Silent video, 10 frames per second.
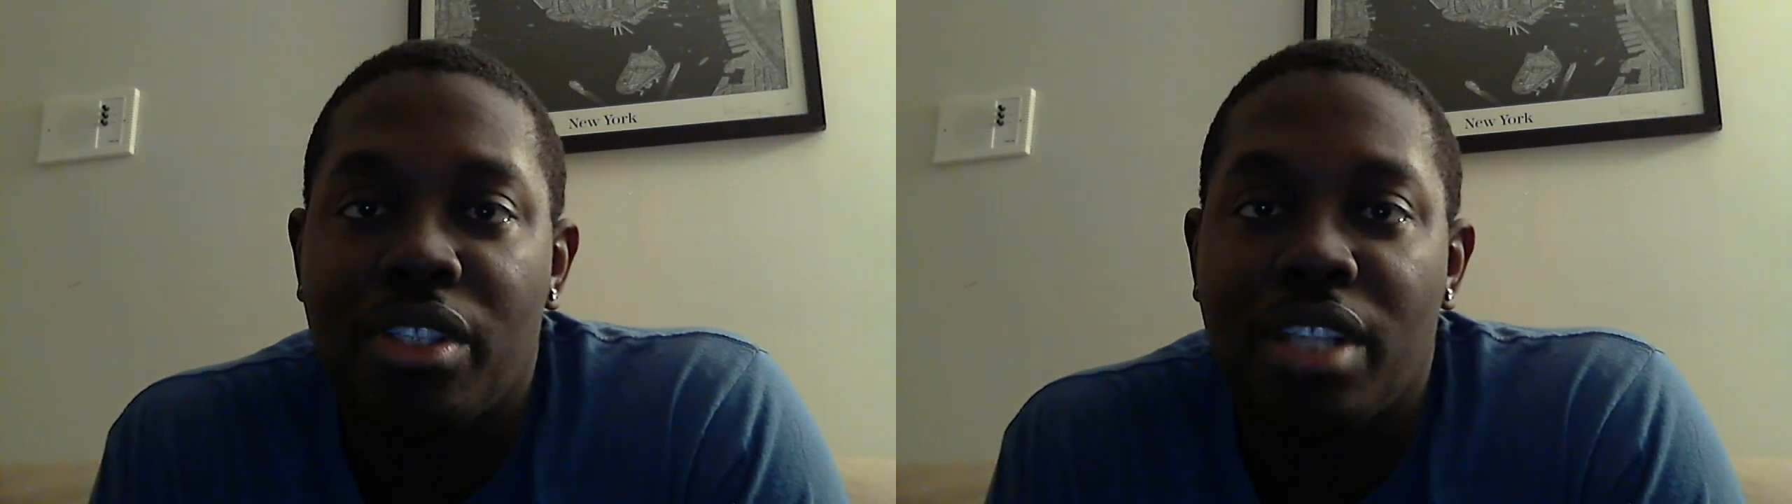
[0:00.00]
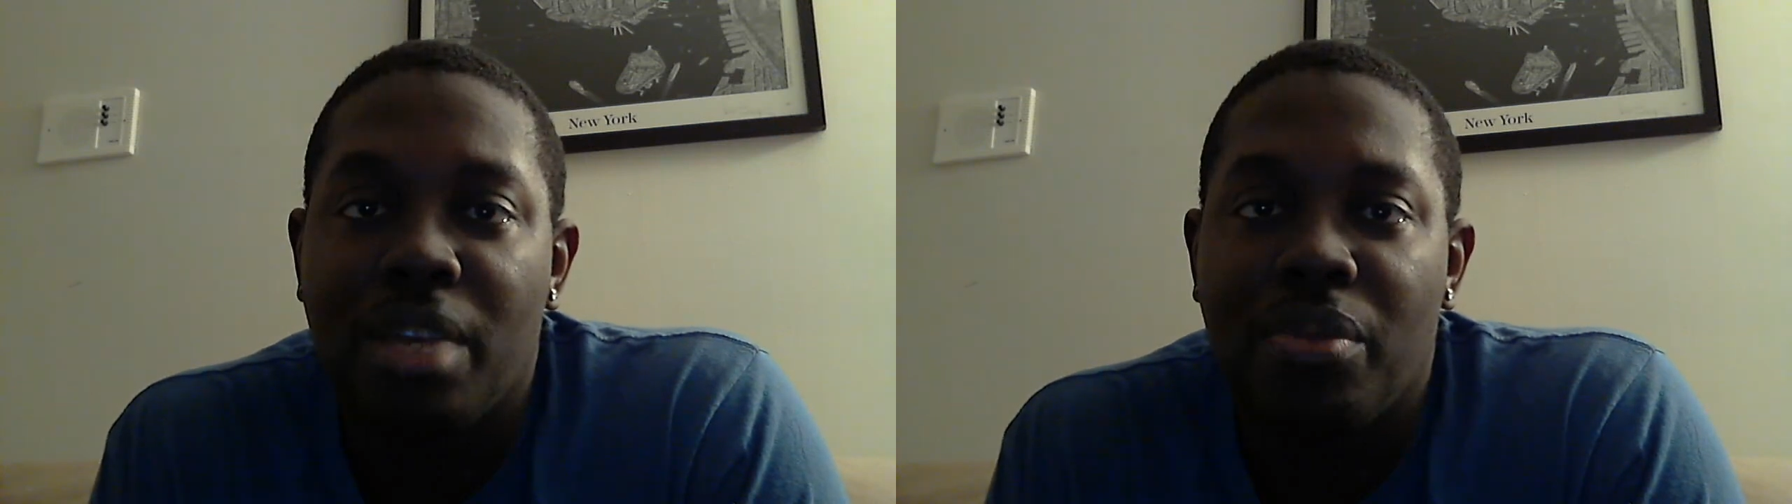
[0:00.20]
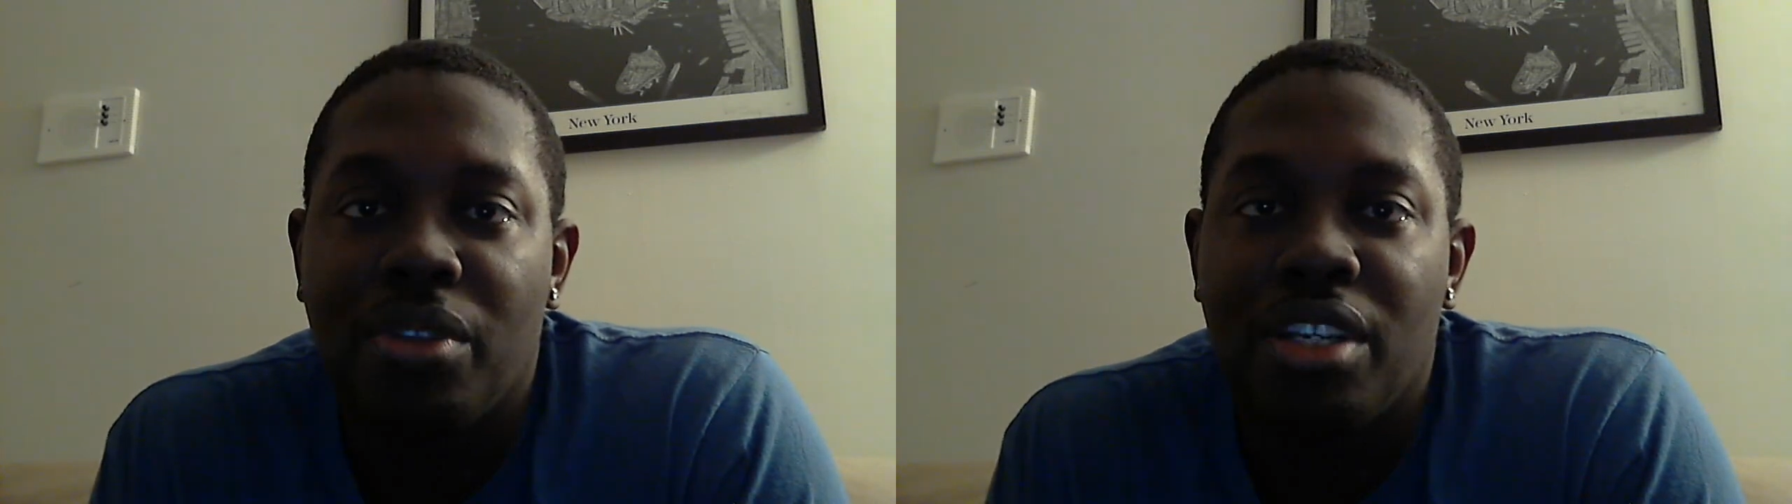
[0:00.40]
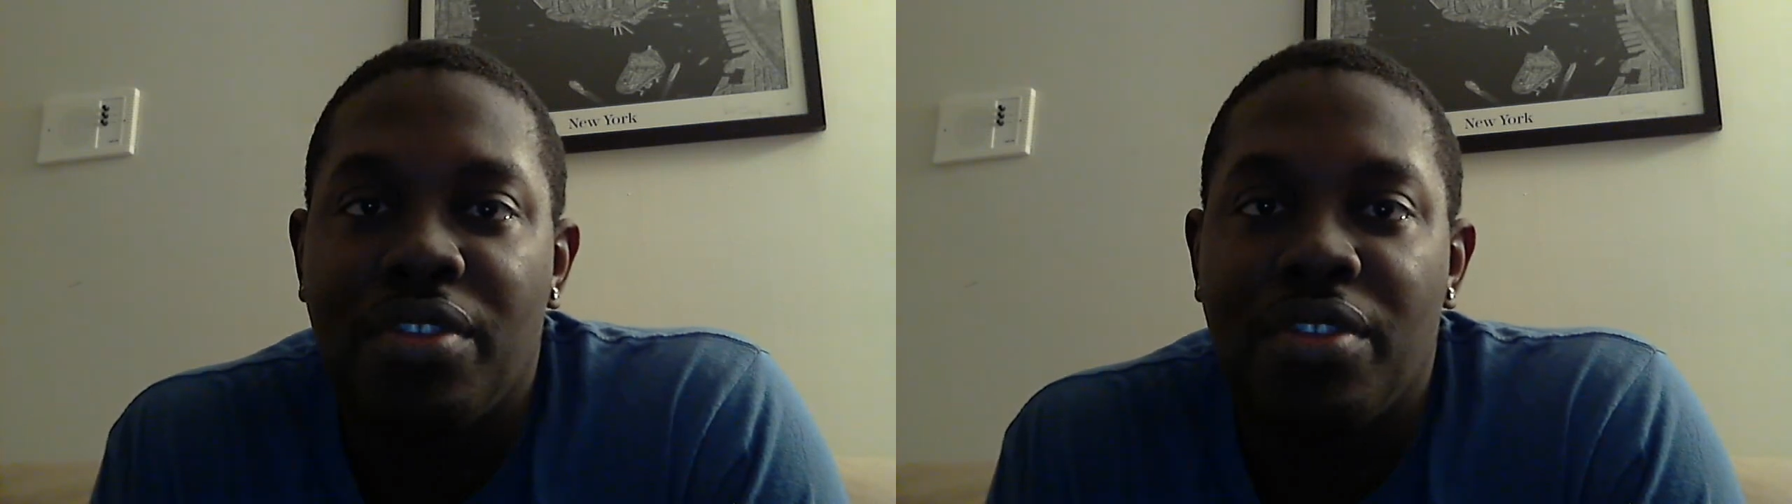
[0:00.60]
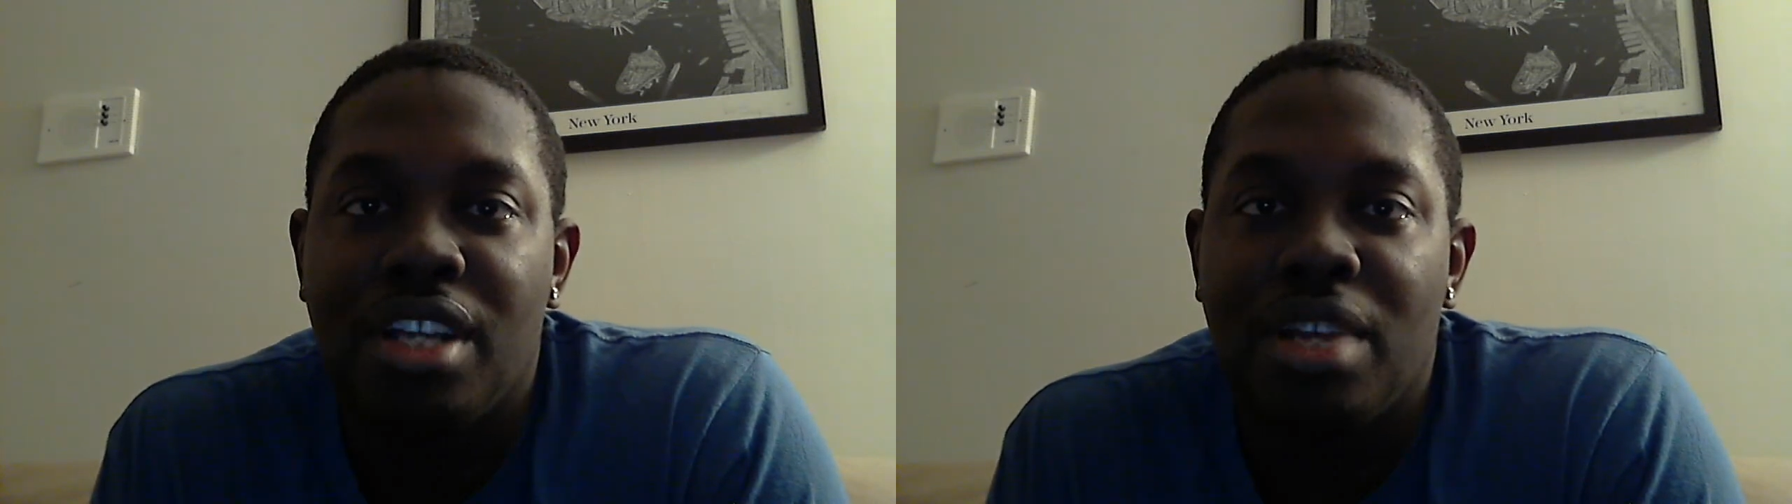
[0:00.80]
since I believe
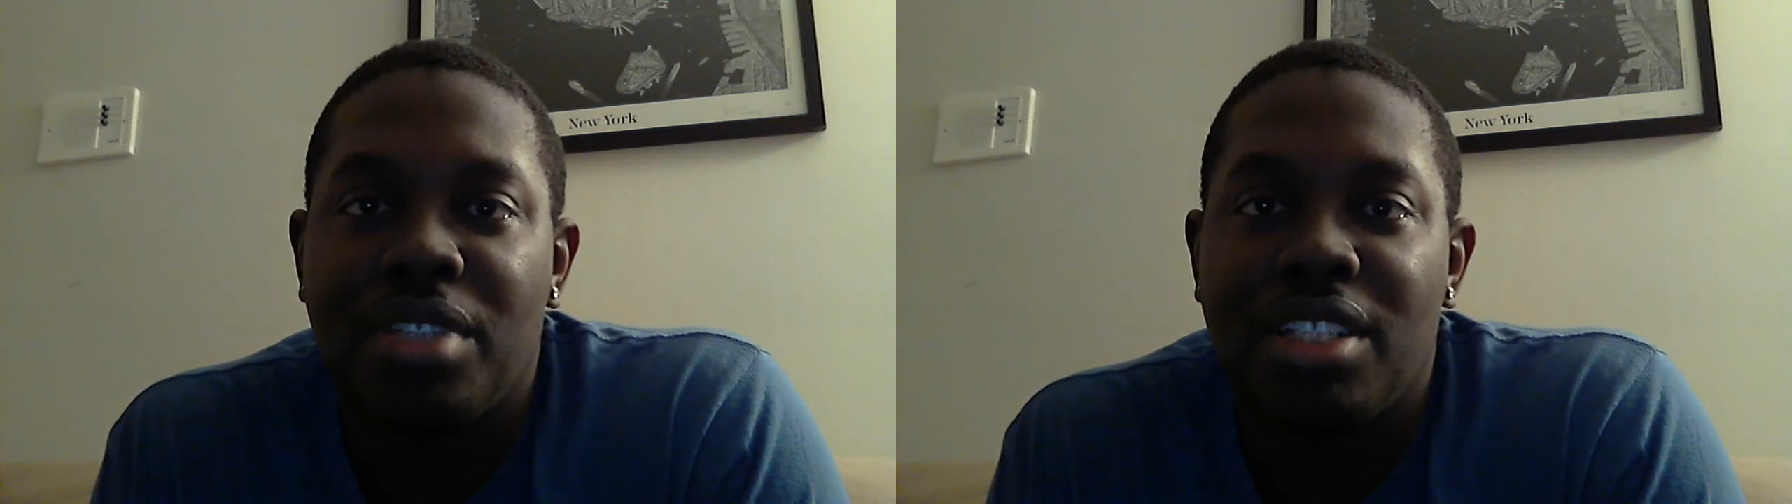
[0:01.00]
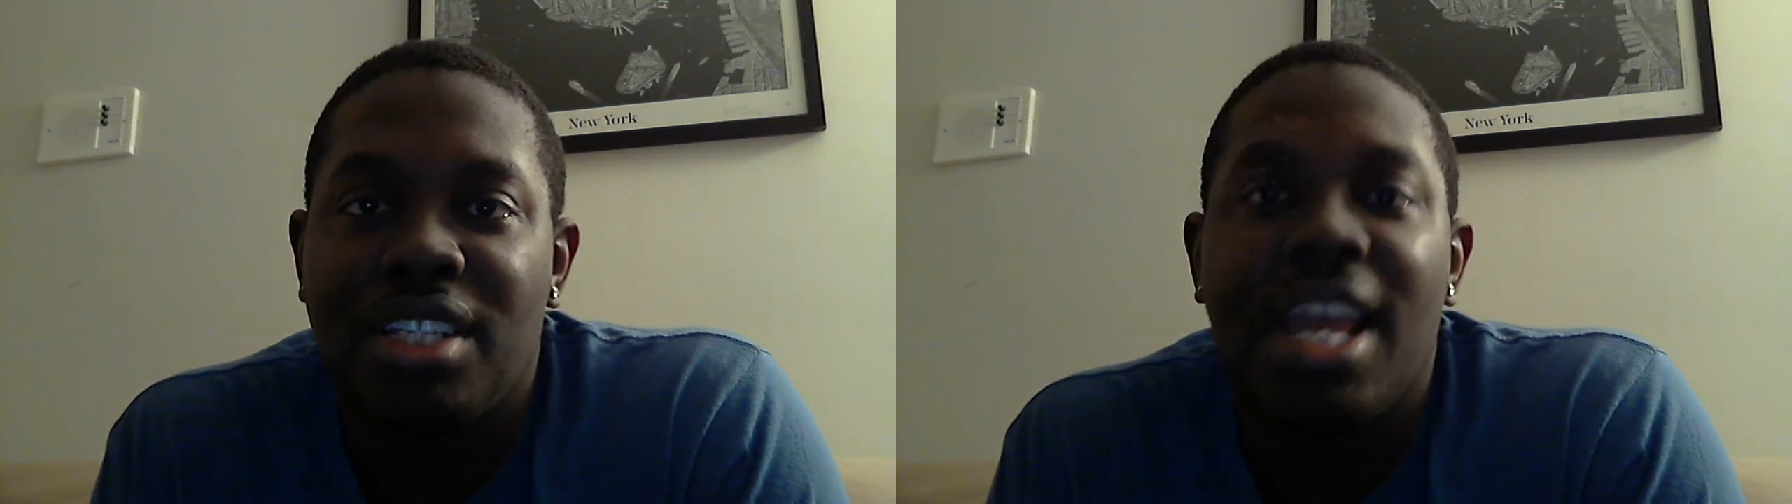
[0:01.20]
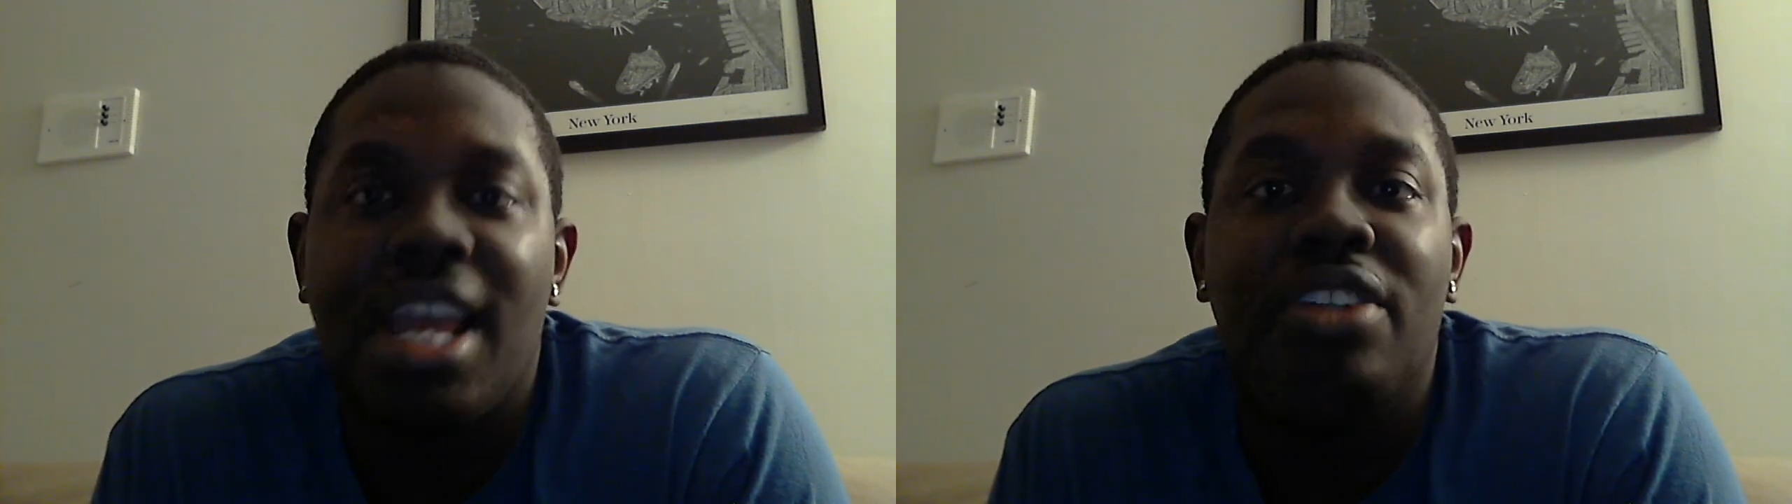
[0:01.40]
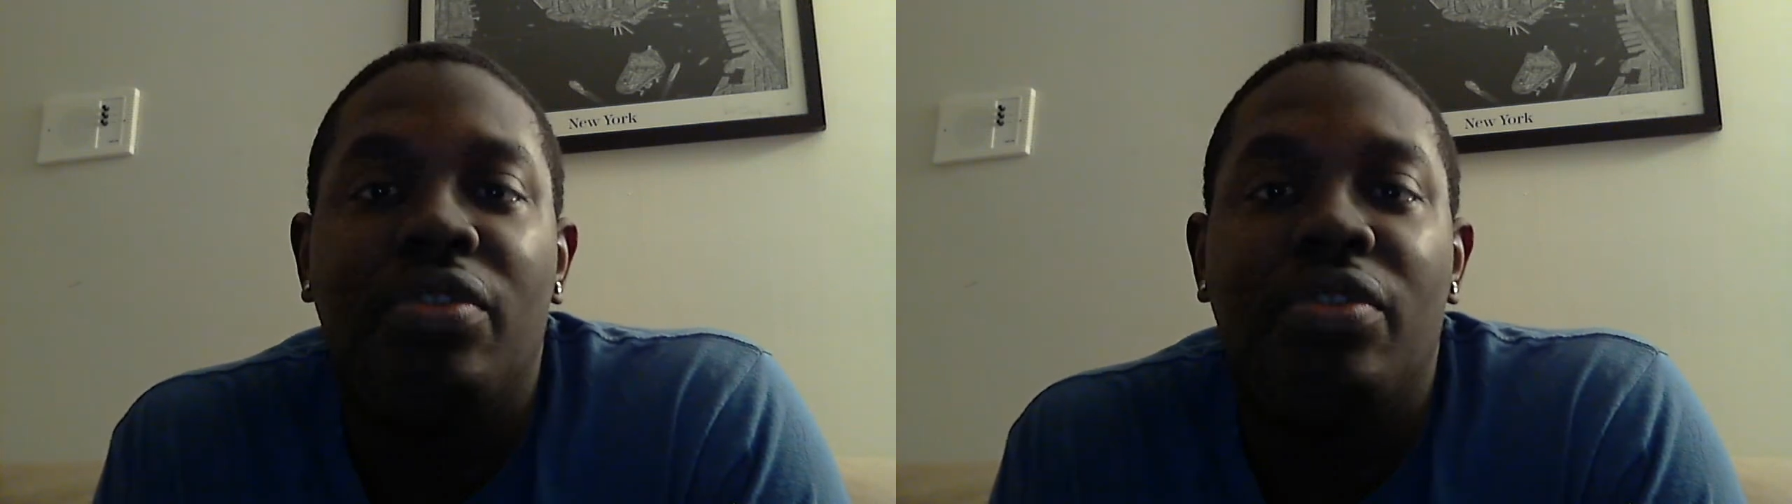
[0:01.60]
and Dom says he has